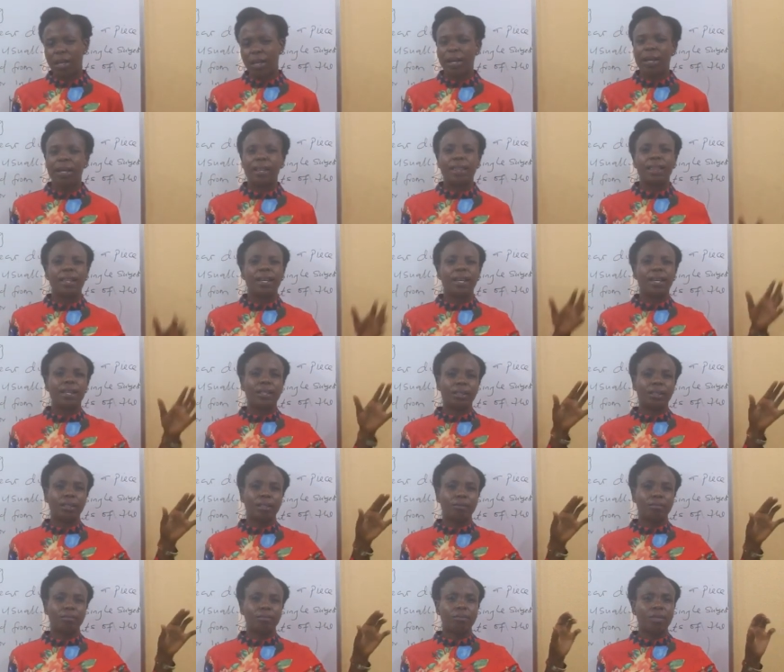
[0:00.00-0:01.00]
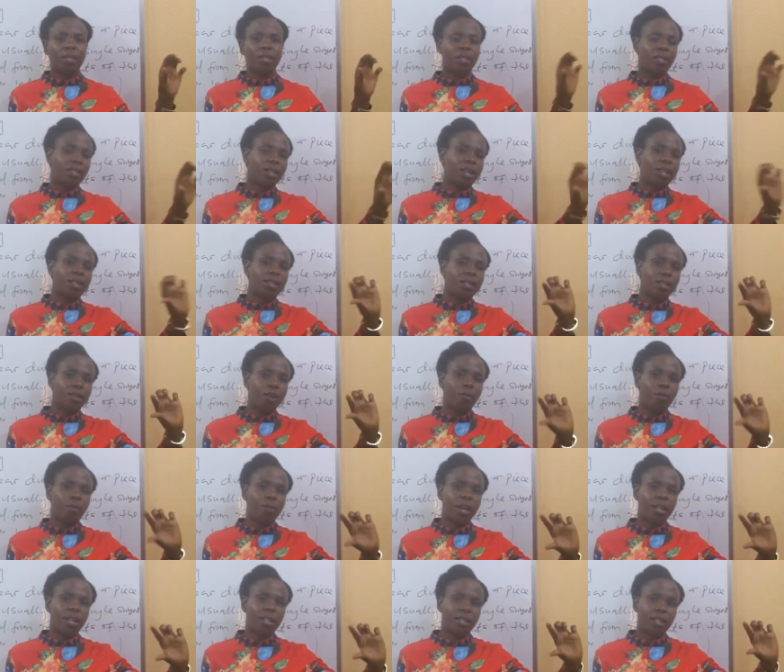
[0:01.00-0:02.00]
And then set your
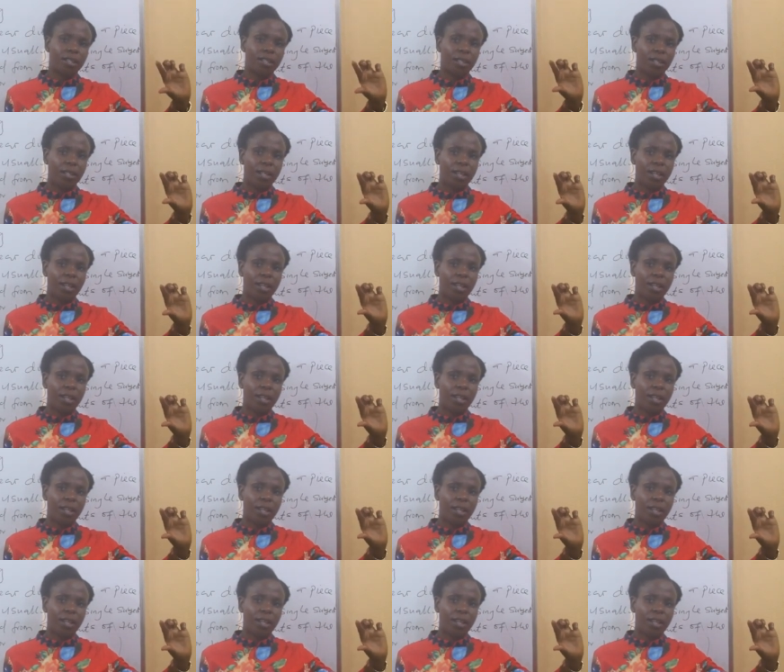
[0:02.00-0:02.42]
margin